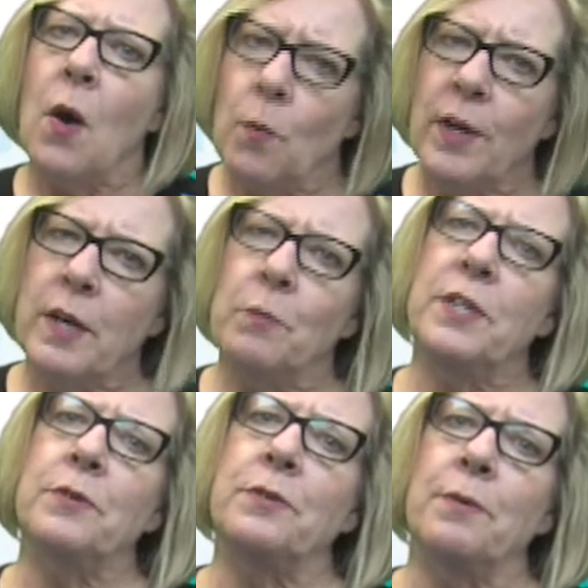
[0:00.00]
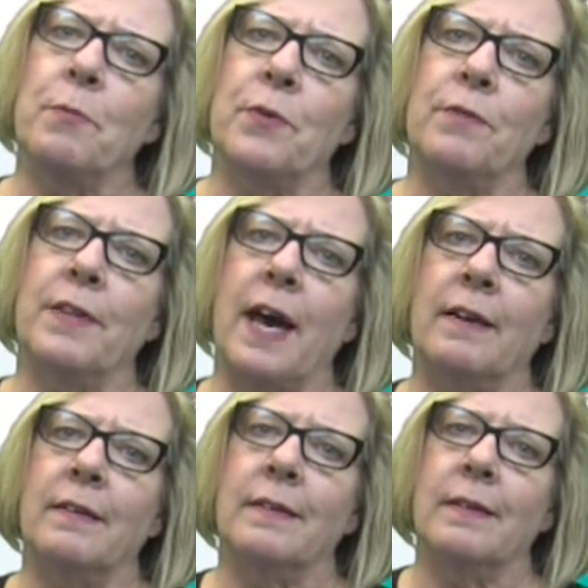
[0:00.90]
What can we do to improve that?
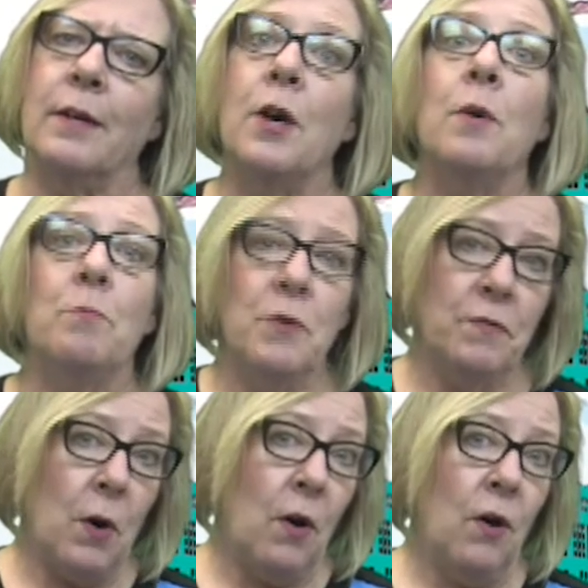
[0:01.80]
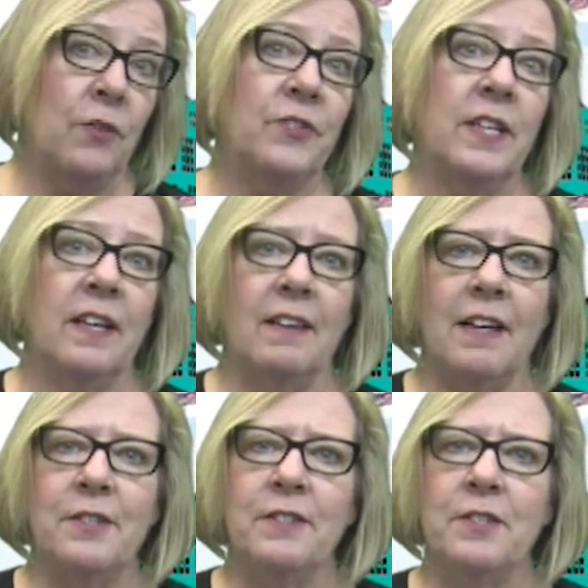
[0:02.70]
Move all city
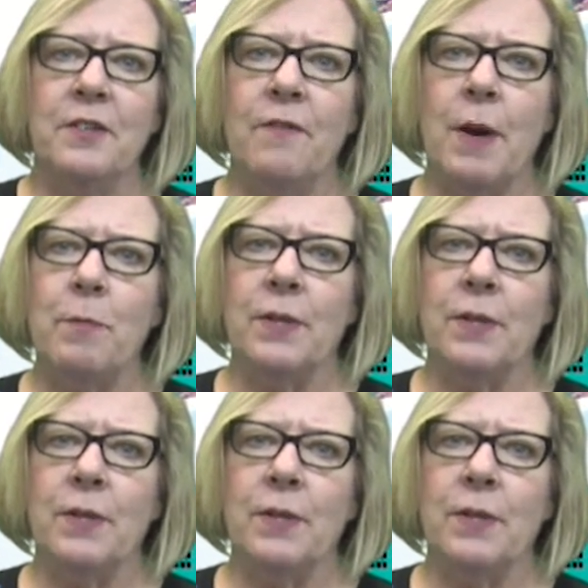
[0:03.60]
elections to November,